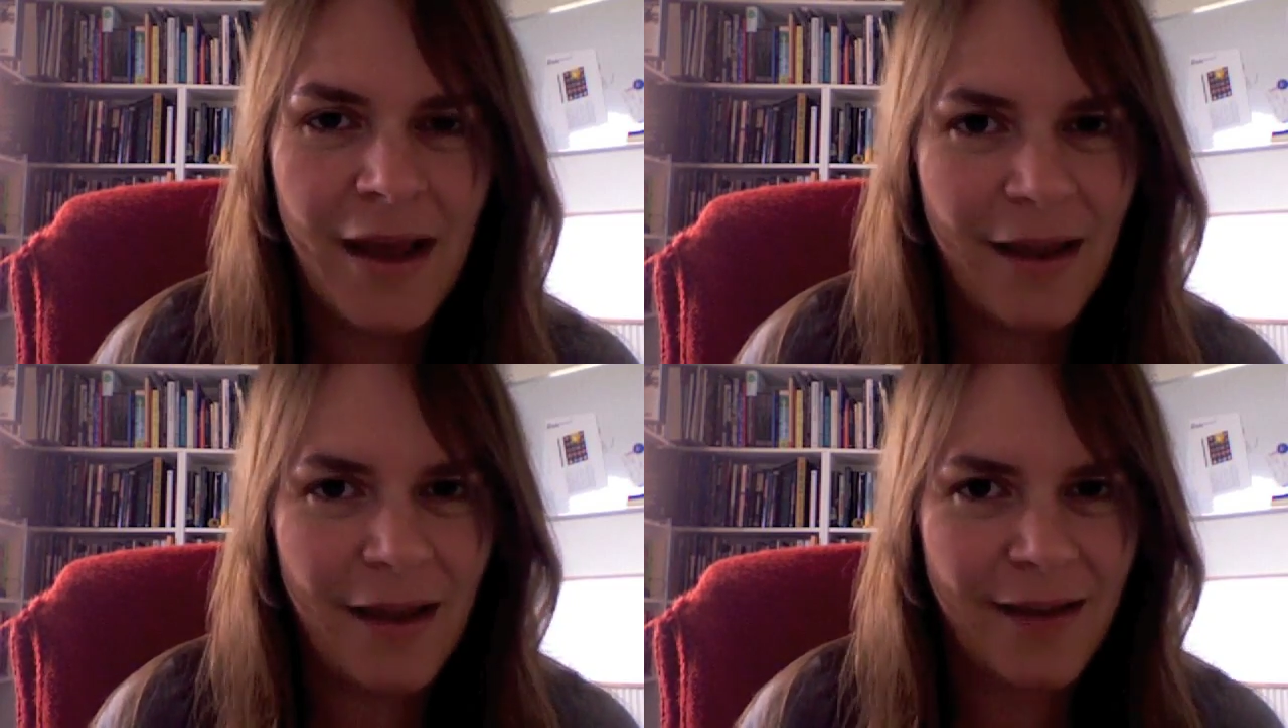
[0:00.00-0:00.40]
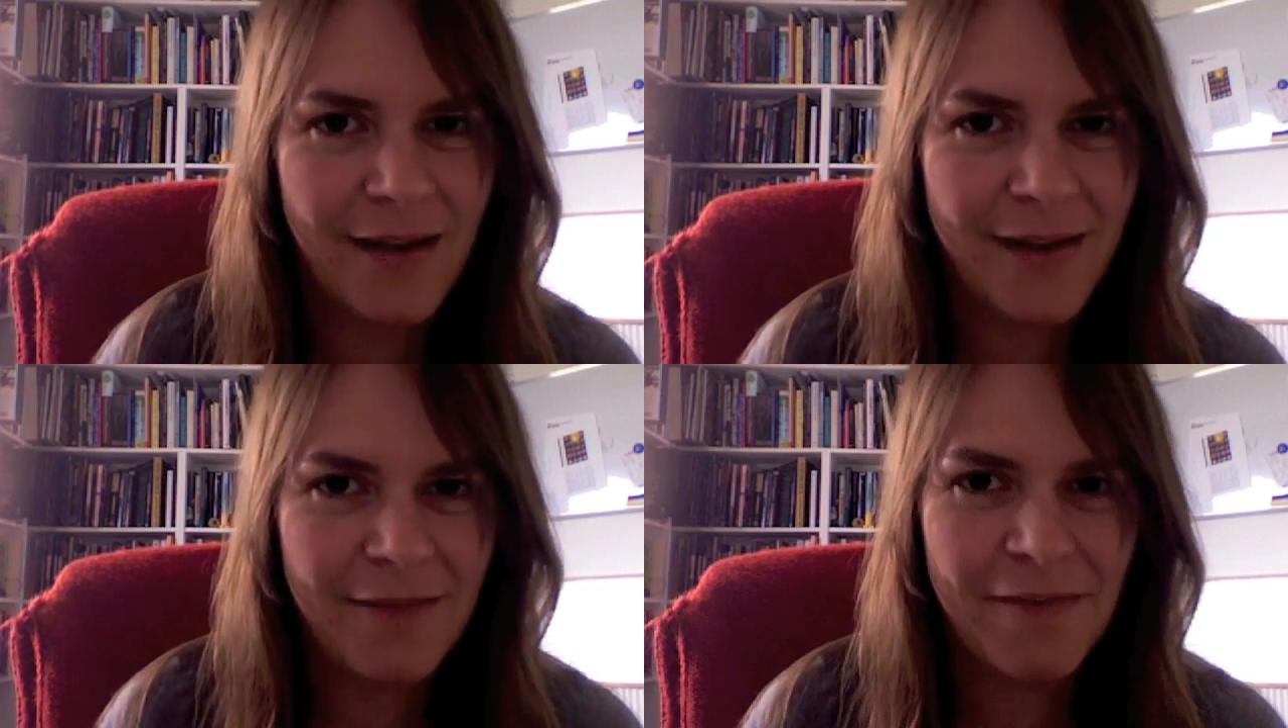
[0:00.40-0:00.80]

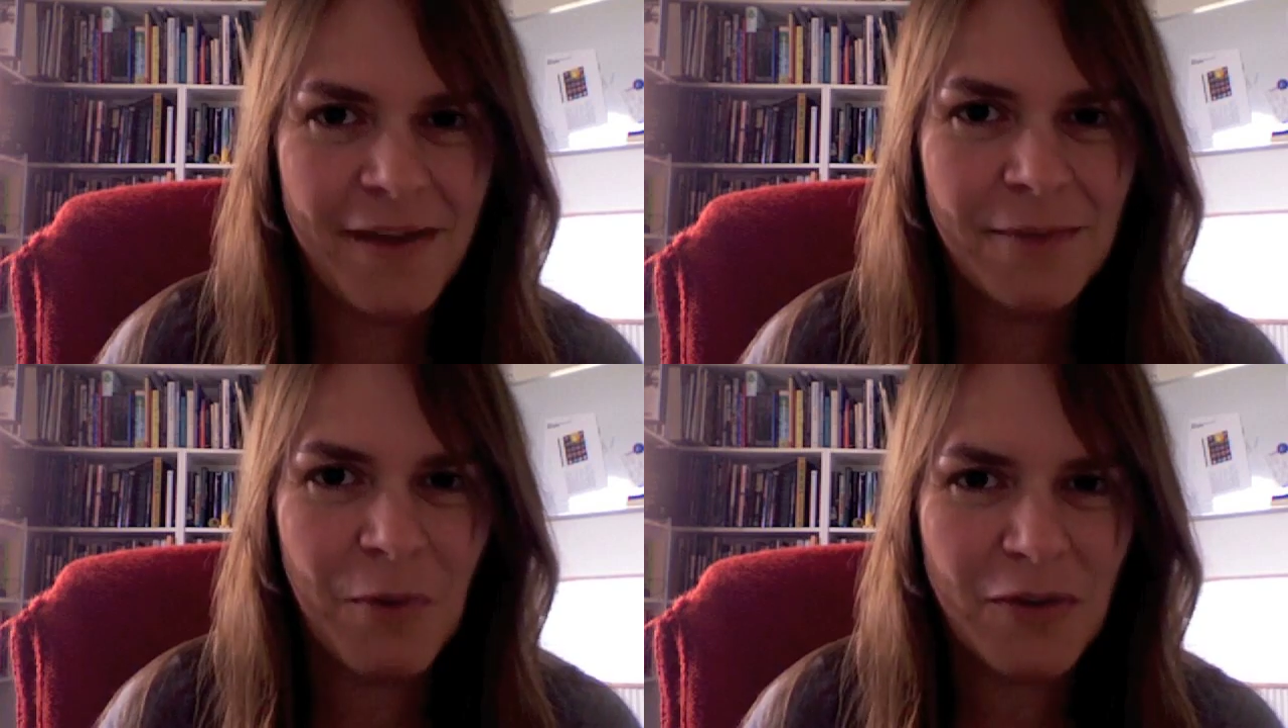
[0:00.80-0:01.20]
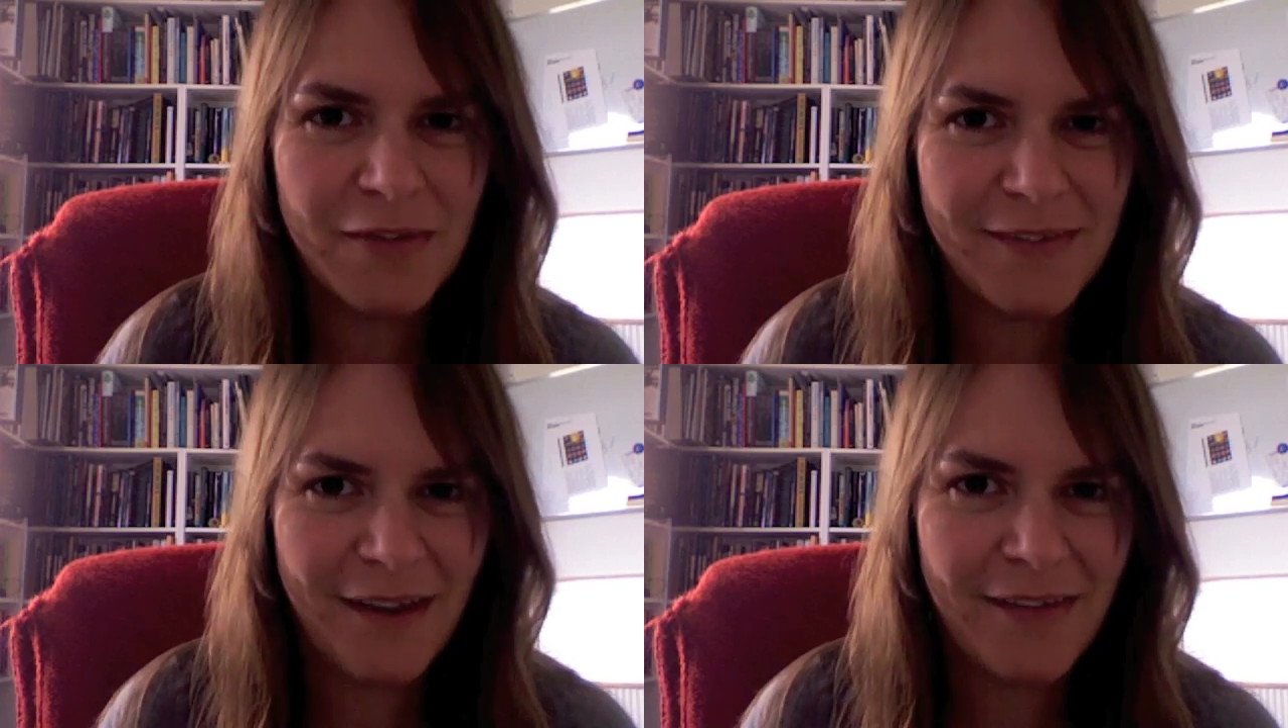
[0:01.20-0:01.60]
Luckily, Facebook
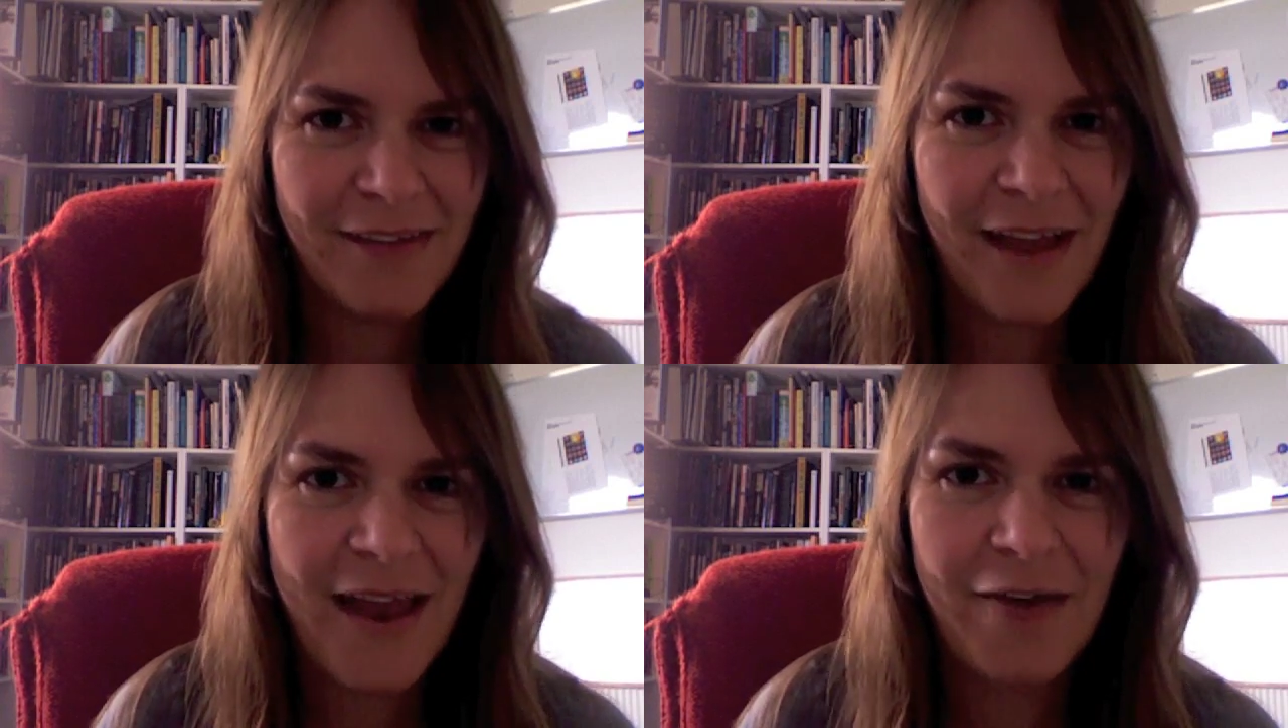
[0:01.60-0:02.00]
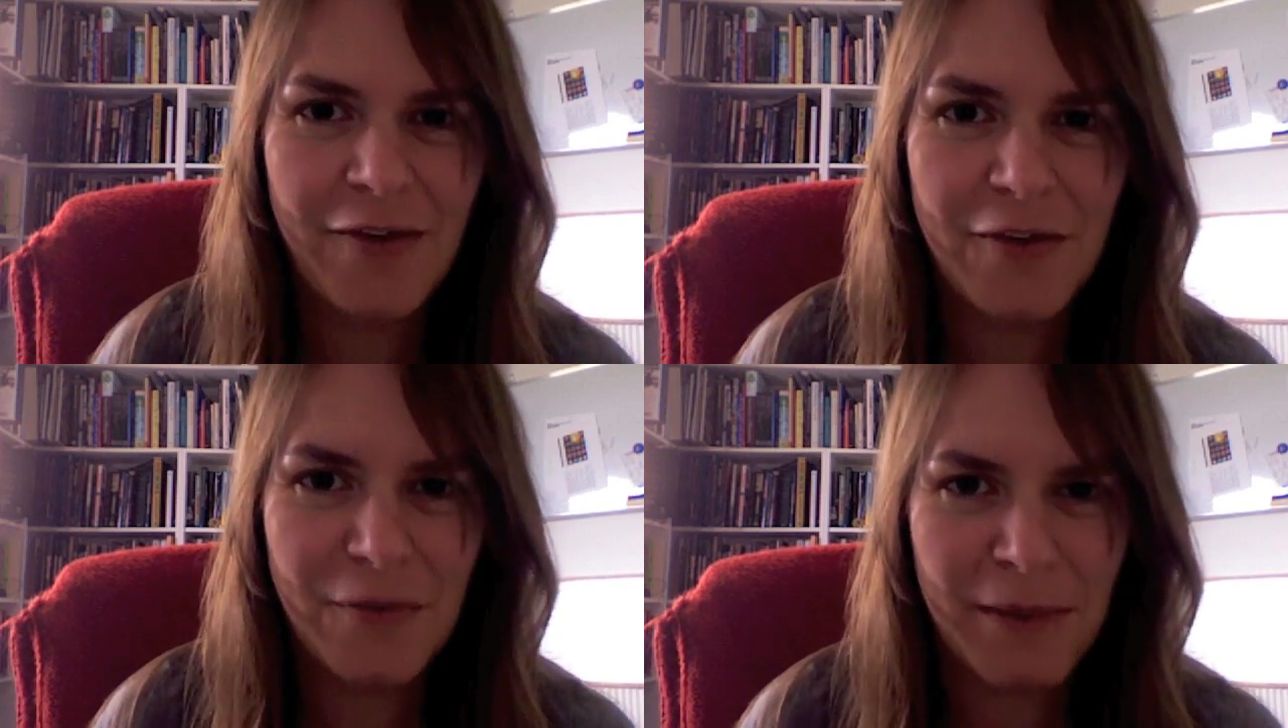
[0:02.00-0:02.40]
does allow
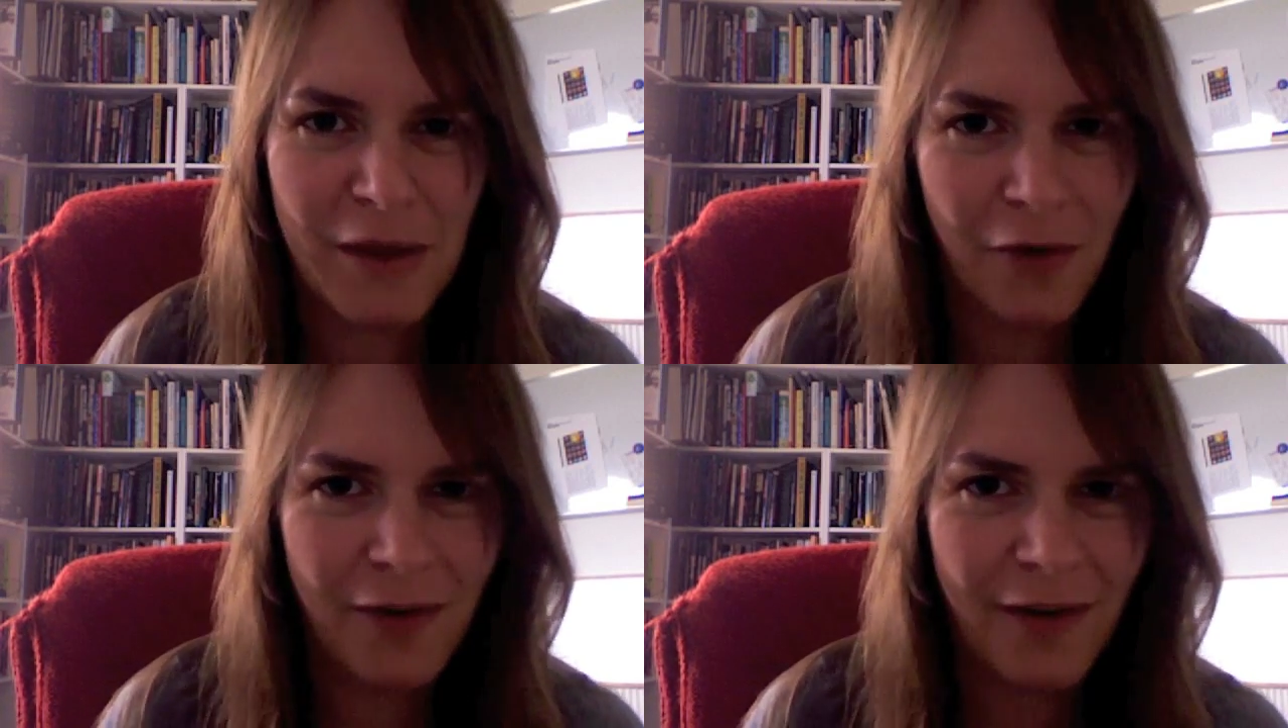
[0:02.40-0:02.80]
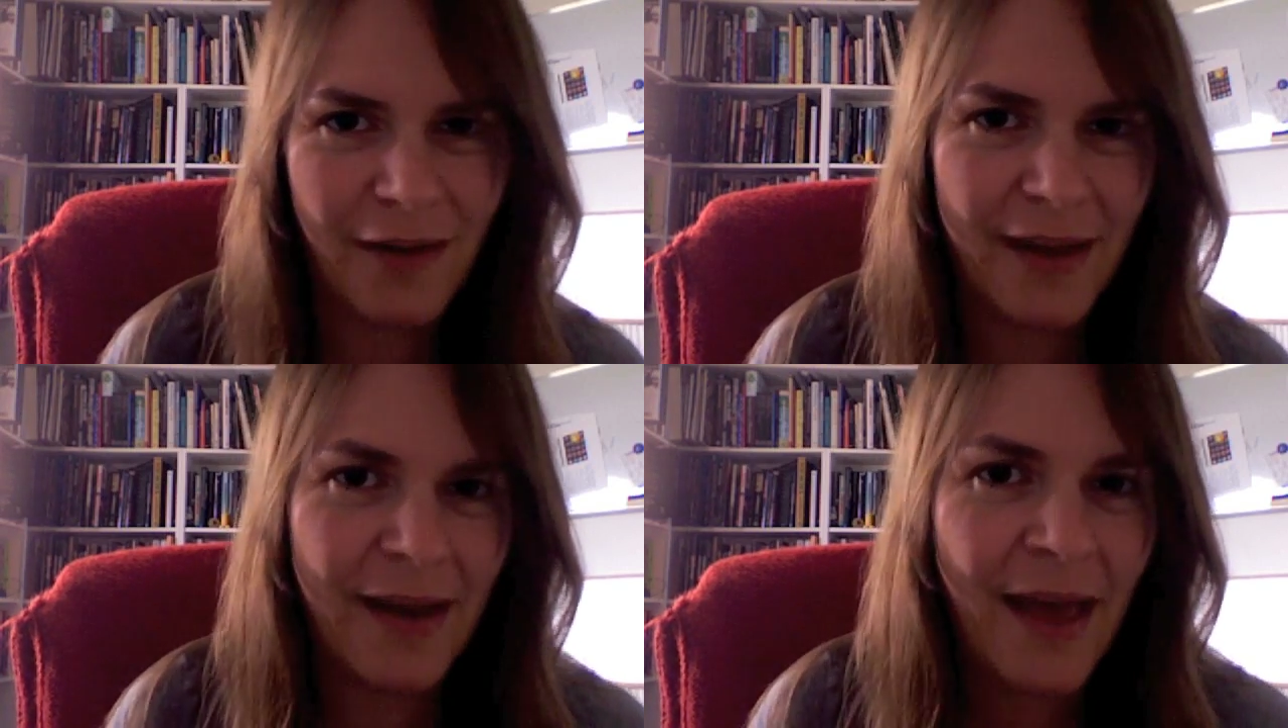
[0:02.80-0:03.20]
you to be
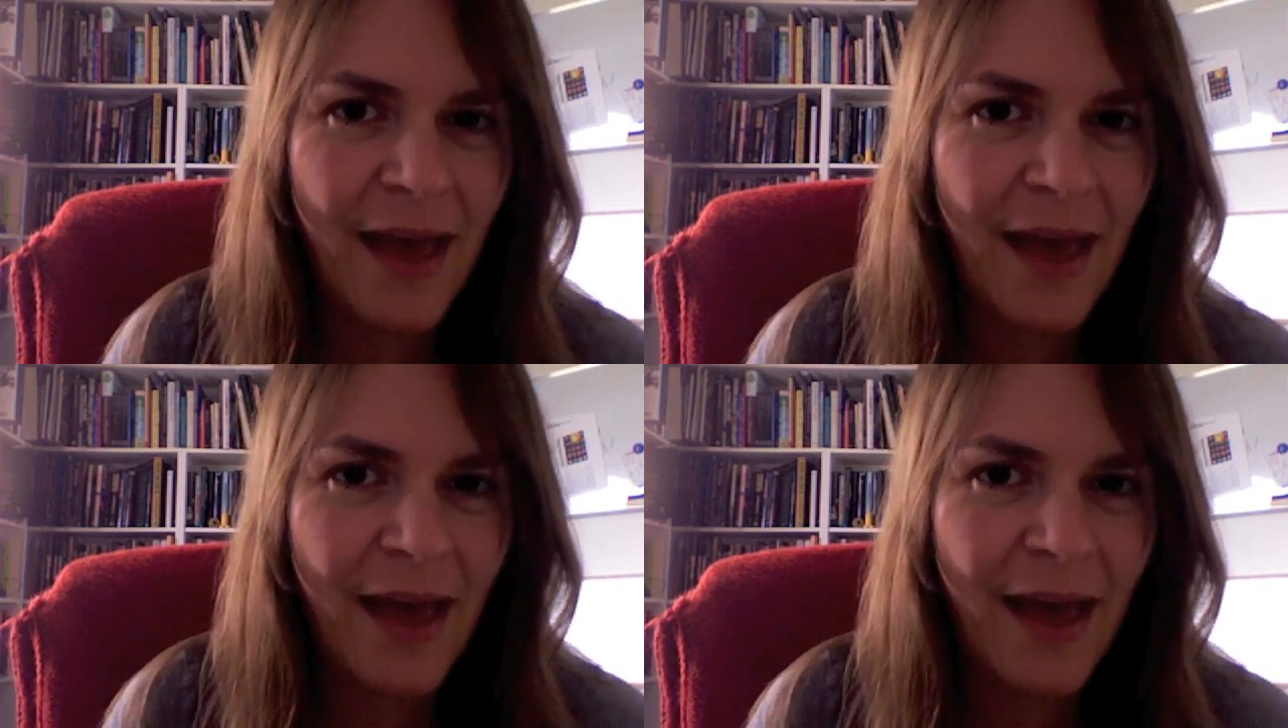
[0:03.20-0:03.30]
online